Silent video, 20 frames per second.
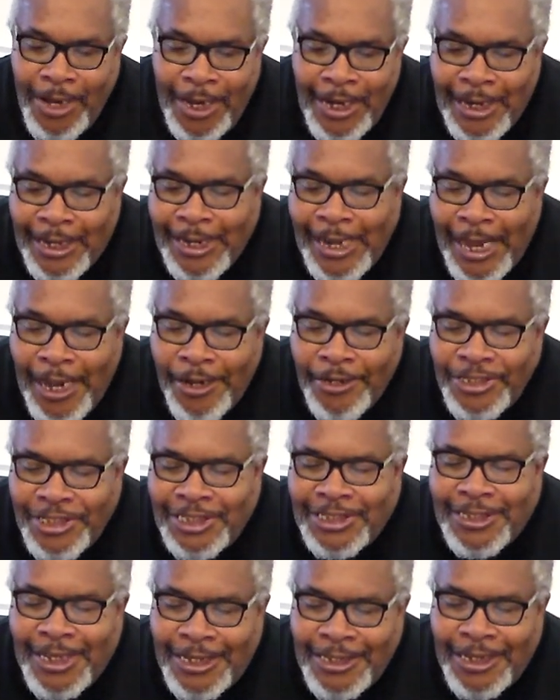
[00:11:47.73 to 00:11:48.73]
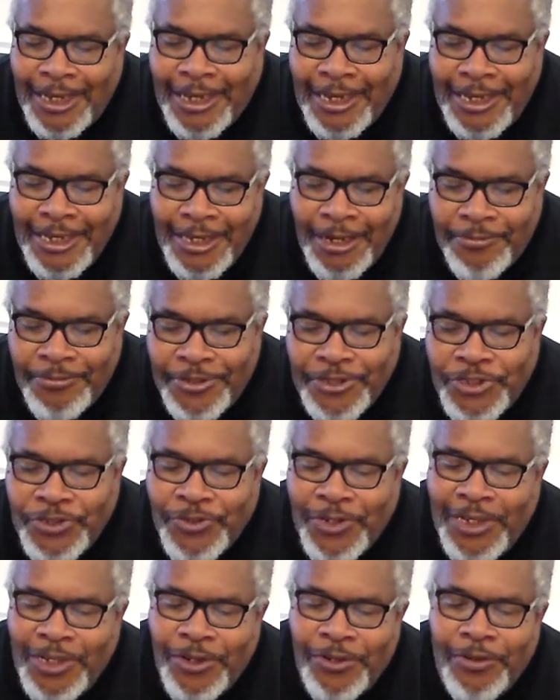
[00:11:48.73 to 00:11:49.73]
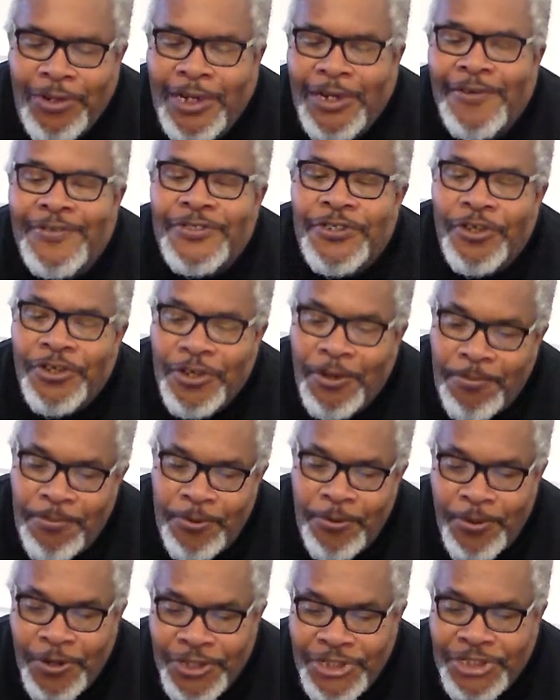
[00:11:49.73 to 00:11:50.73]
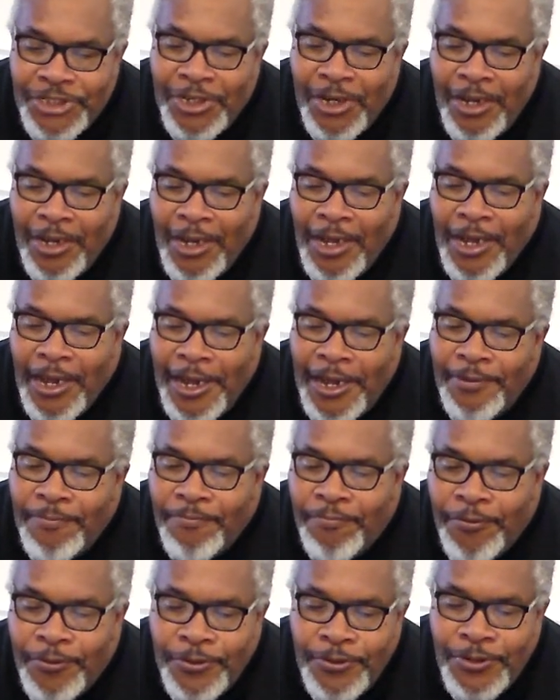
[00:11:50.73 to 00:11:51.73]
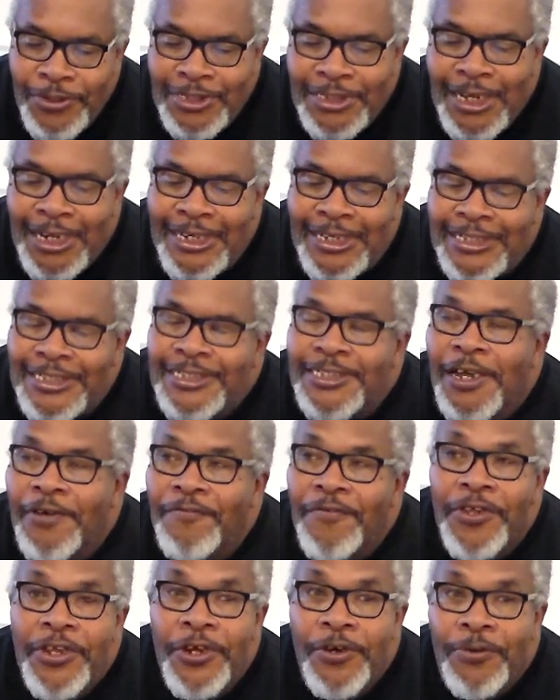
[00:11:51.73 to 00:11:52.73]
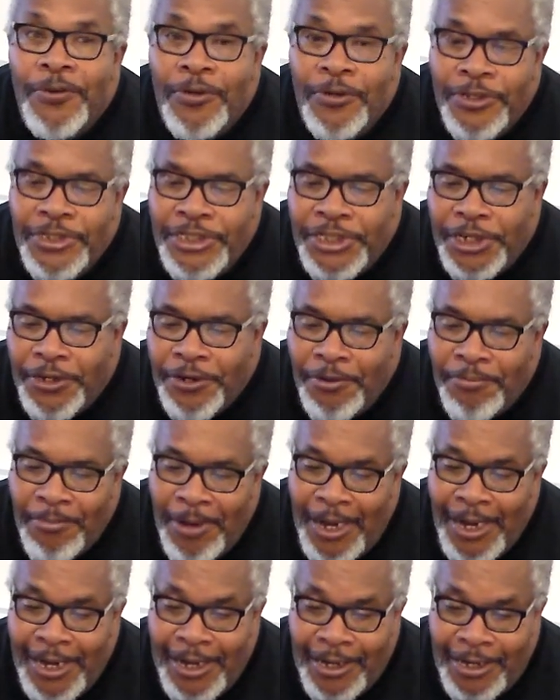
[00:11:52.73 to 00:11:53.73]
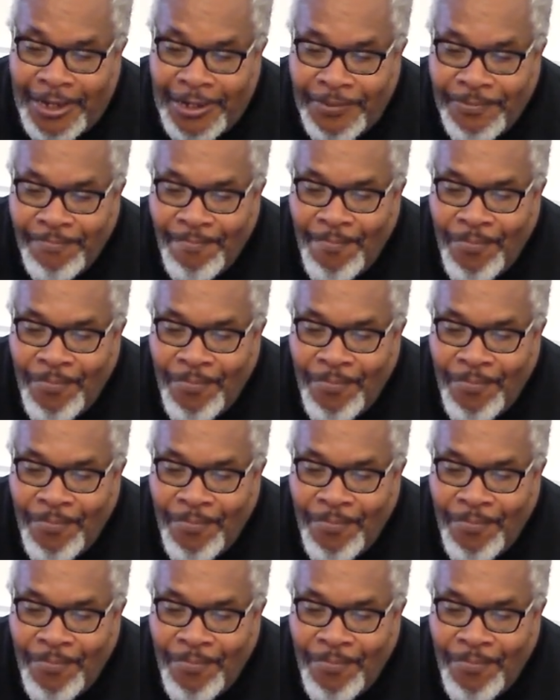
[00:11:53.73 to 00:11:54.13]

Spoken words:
A cloud just like the kid up the street who lives on the porch and broods like a 7-year-old Jeremiah.